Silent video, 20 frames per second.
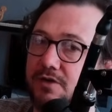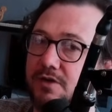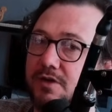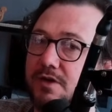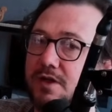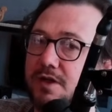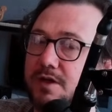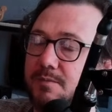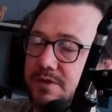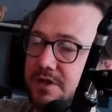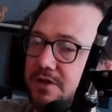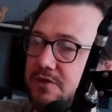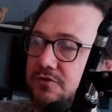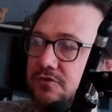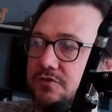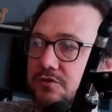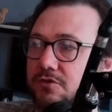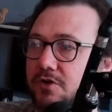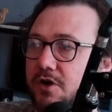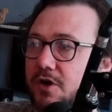because you're
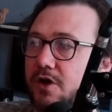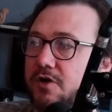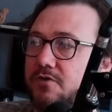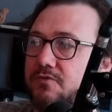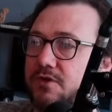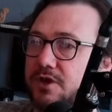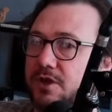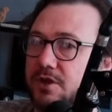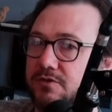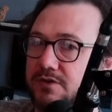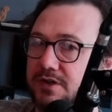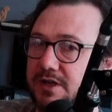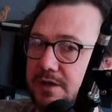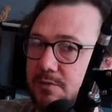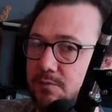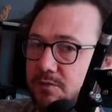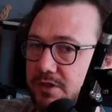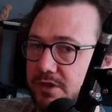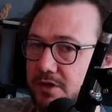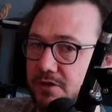not overloading it with
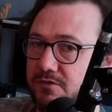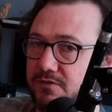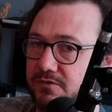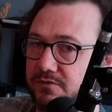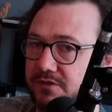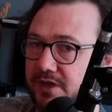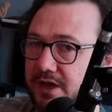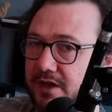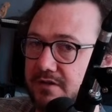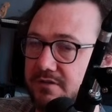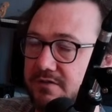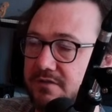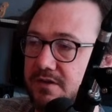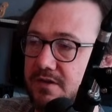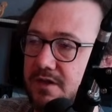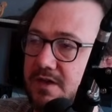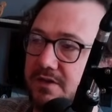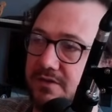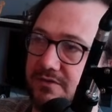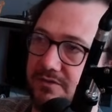loads of text.
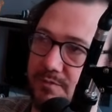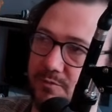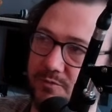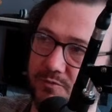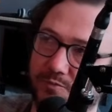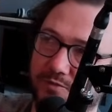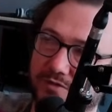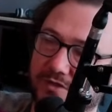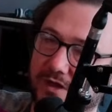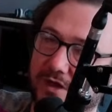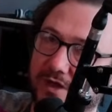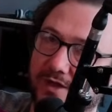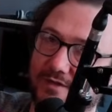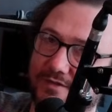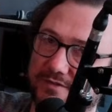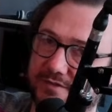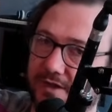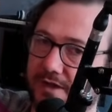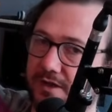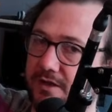Because the kind of
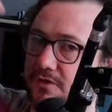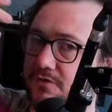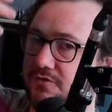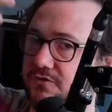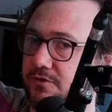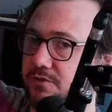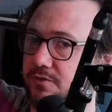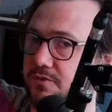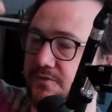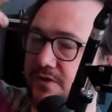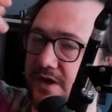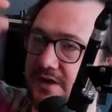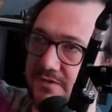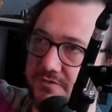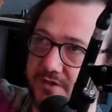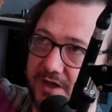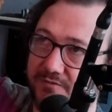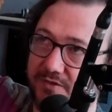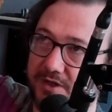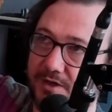psychological effect of
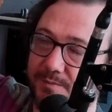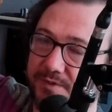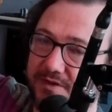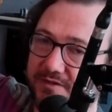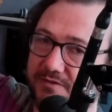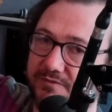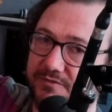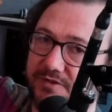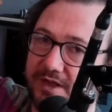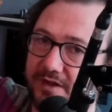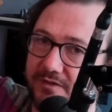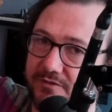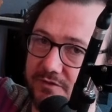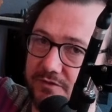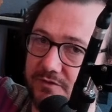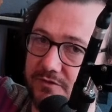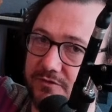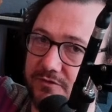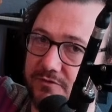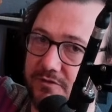having a piece of text on the
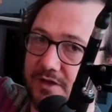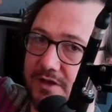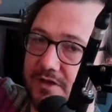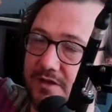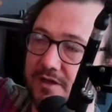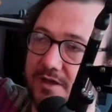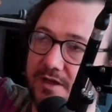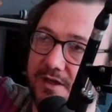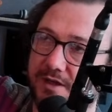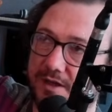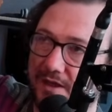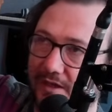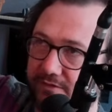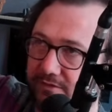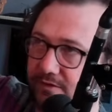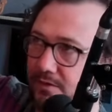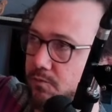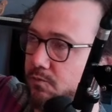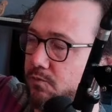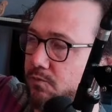screen is that
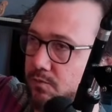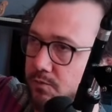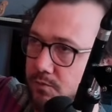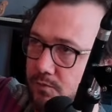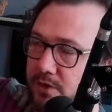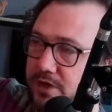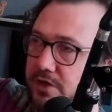when your eye